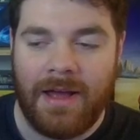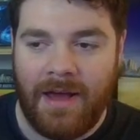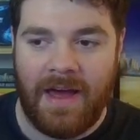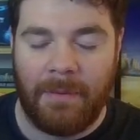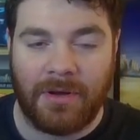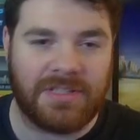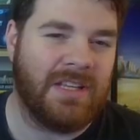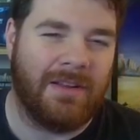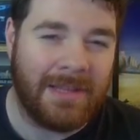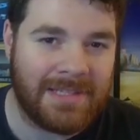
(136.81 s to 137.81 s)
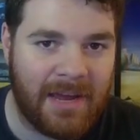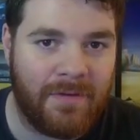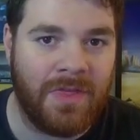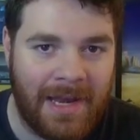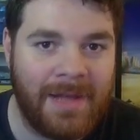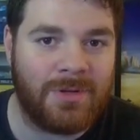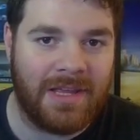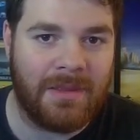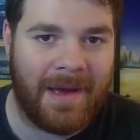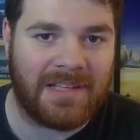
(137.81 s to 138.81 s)
because, that's a given, they're literally in
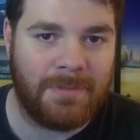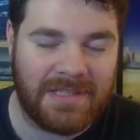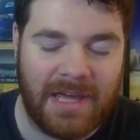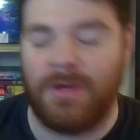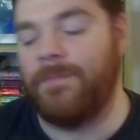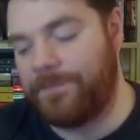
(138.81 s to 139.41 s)
the pack to be together.